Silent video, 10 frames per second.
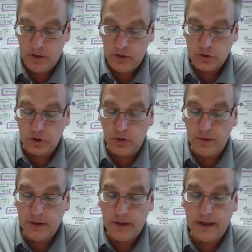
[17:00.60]

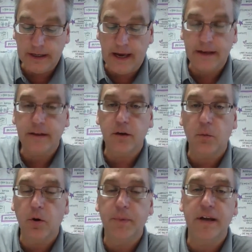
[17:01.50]
So again, there
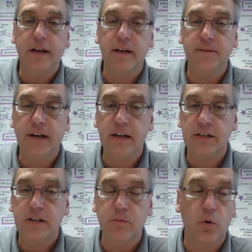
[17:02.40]
will be
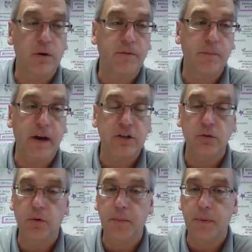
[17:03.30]
inconveniences. More information
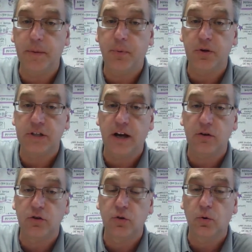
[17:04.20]
will be pushed
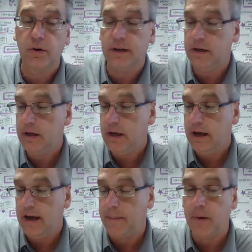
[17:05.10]
out during
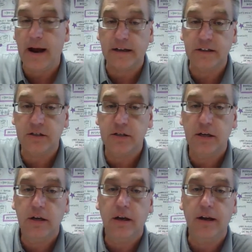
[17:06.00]
uh, practice.
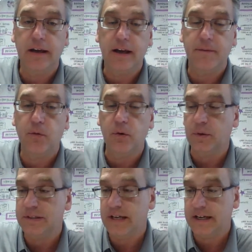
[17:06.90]
Again, for
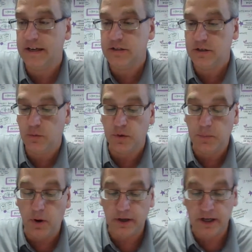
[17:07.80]
with tickets, with
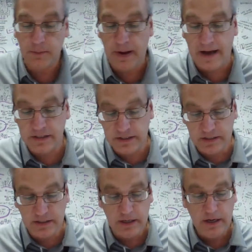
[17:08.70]
parking
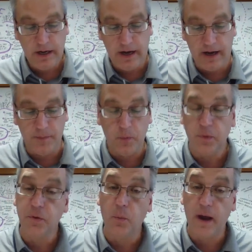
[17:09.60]
passes, um,
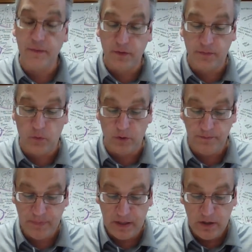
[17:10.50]
with the waiver form.
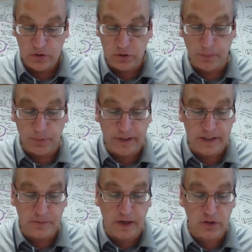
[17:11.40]
So
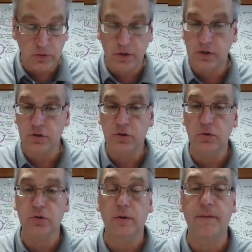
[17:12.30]
please make sure that the
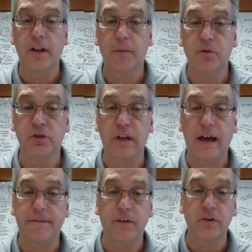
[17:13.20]
students are available
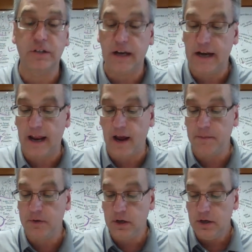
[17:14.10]
July 1st at 8
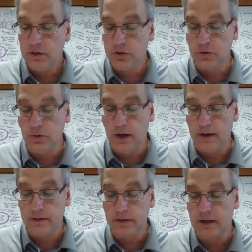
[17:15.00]
a.m. to
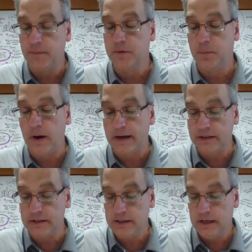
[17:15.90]
uh, to come to
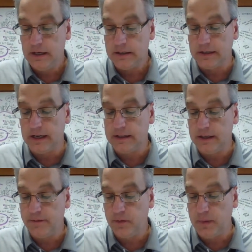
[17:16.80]
practice to get the
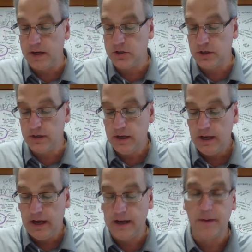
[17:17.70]
information
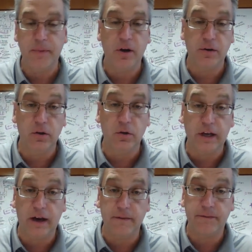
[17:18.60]
uh, and be on the
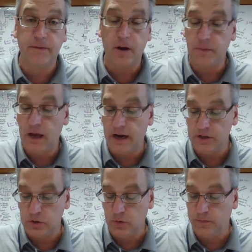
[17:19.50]
lookout from the high
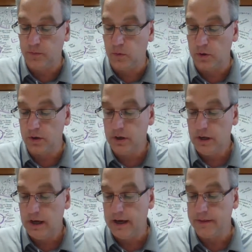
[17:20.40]
school for
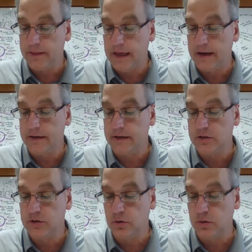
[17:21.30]
uh, that
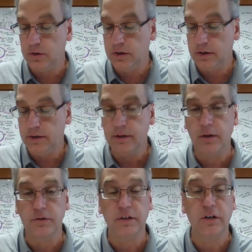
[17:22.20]
additional
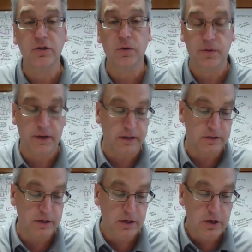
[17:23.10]
those additional
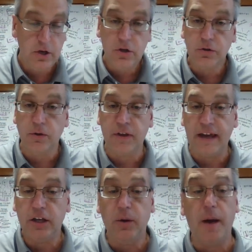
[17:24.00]
things. So
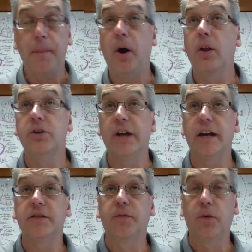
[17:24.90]
thank you. I
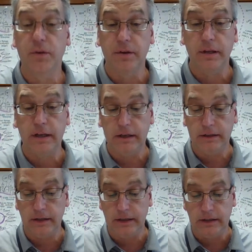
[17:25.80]
apologize for the the,
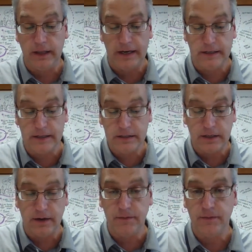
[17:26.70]
the lateness
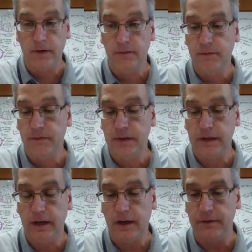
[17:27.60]
of of
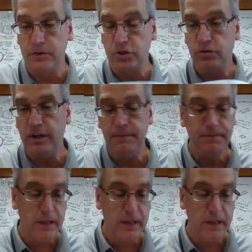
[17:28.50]
the uh, the stream.